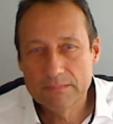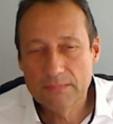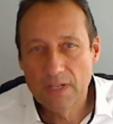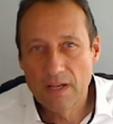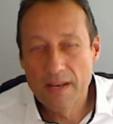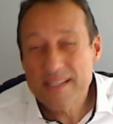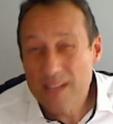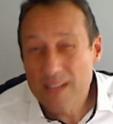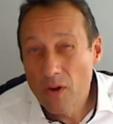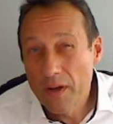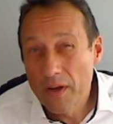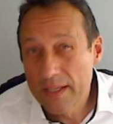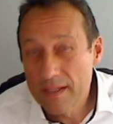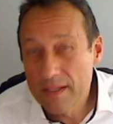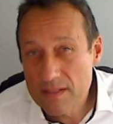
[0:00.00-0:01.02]
Another
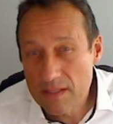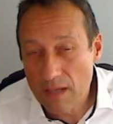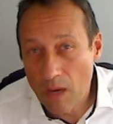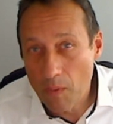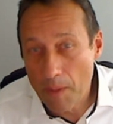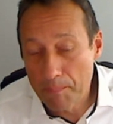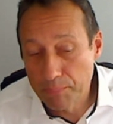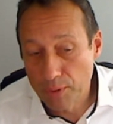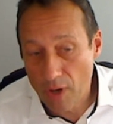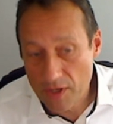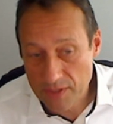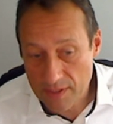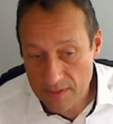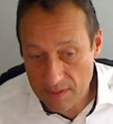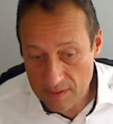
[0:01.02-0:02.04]
learning is our
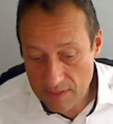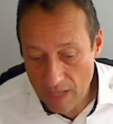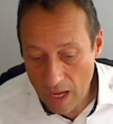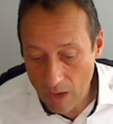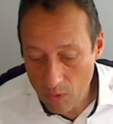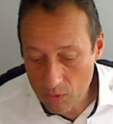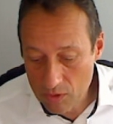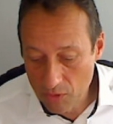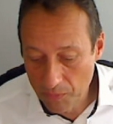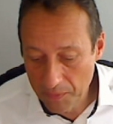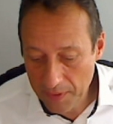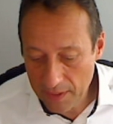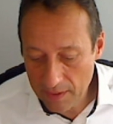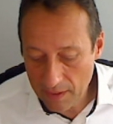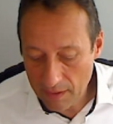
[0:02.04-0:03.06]
processes. How do
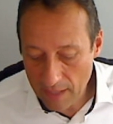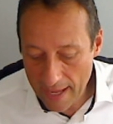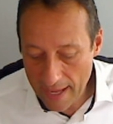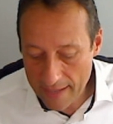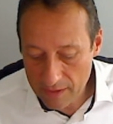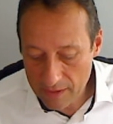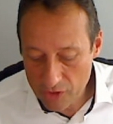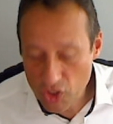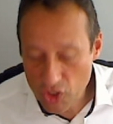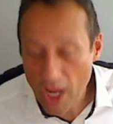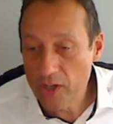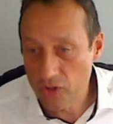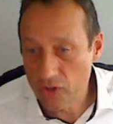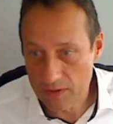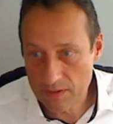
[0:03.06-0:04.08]
we handle
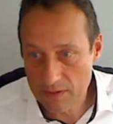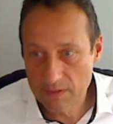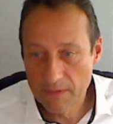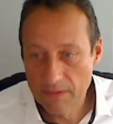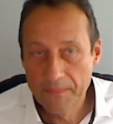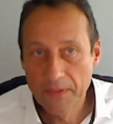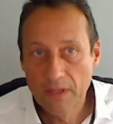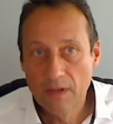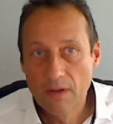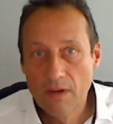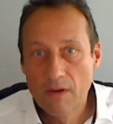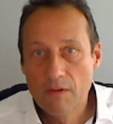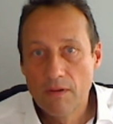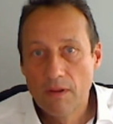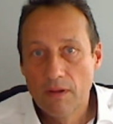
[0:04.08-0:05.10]
changes?
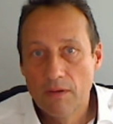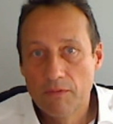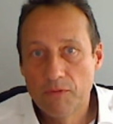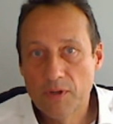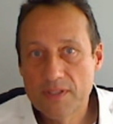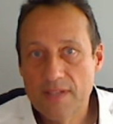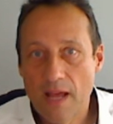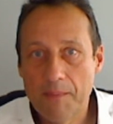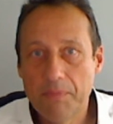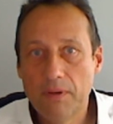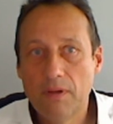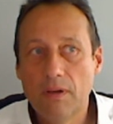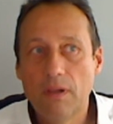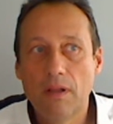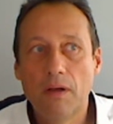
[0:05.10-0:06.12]
For
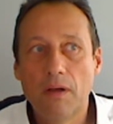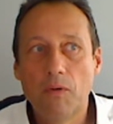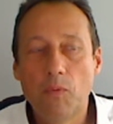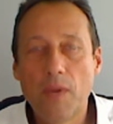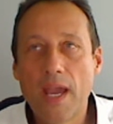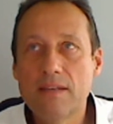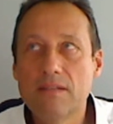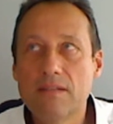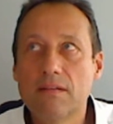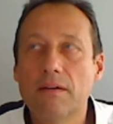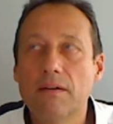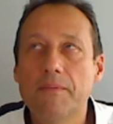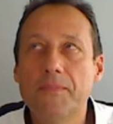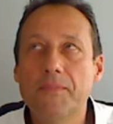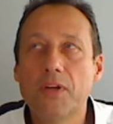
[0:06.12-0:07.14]
example, we had
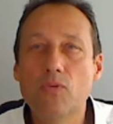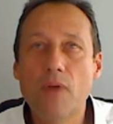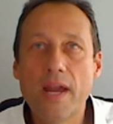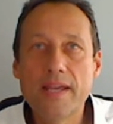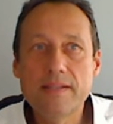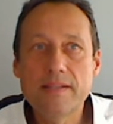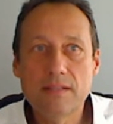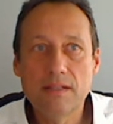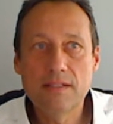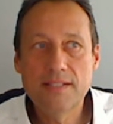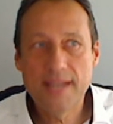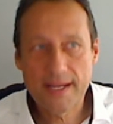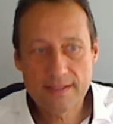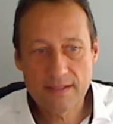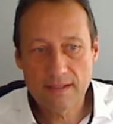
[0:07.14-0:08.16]
a race in
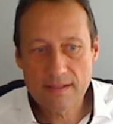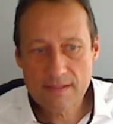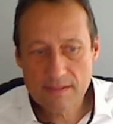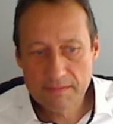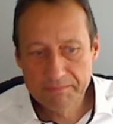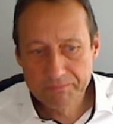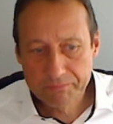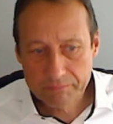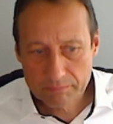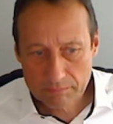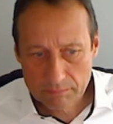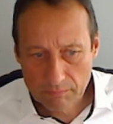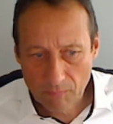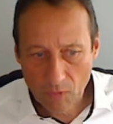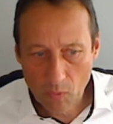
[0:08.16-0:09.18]
Texas
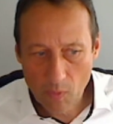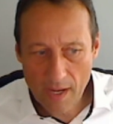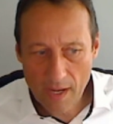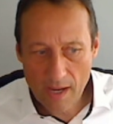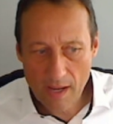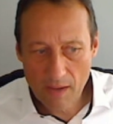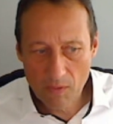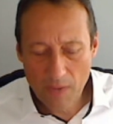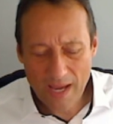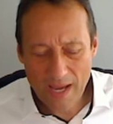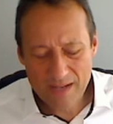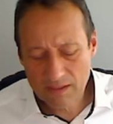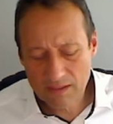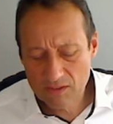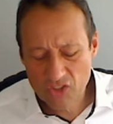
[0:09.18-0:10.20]
where we had
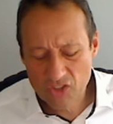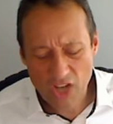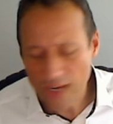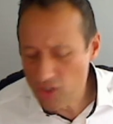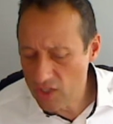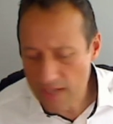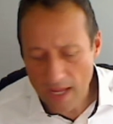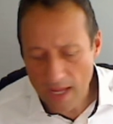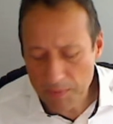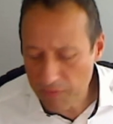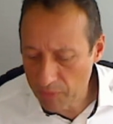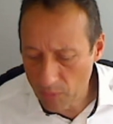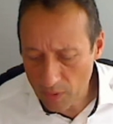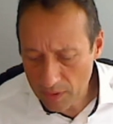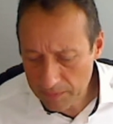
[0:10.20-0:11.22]
a change a day
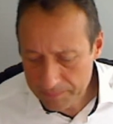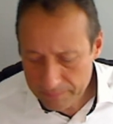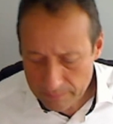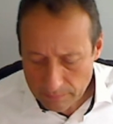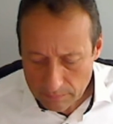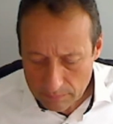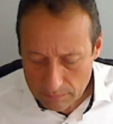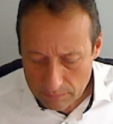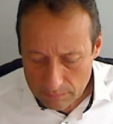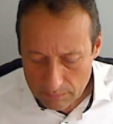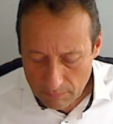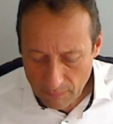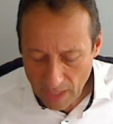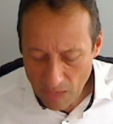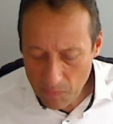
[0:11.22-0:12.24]
before,
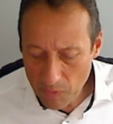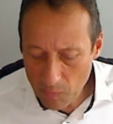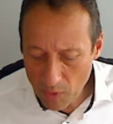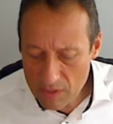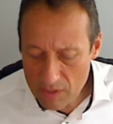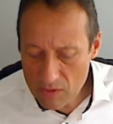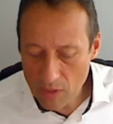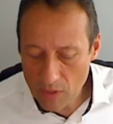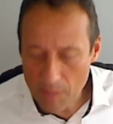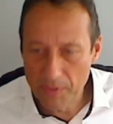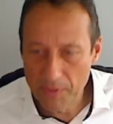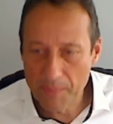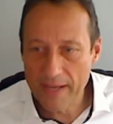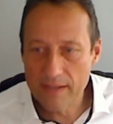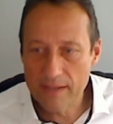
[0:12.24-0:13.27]
and we wanted to
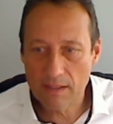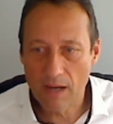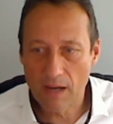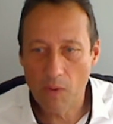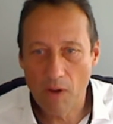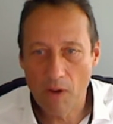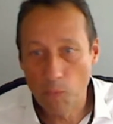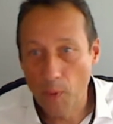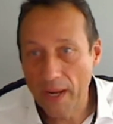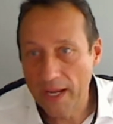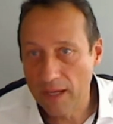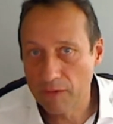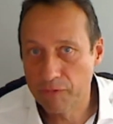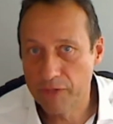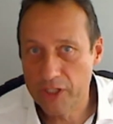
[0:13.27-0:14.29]
implement our
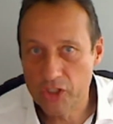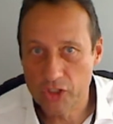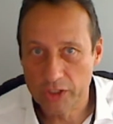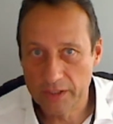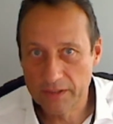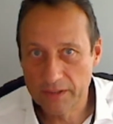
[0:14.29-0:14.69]
winning feature.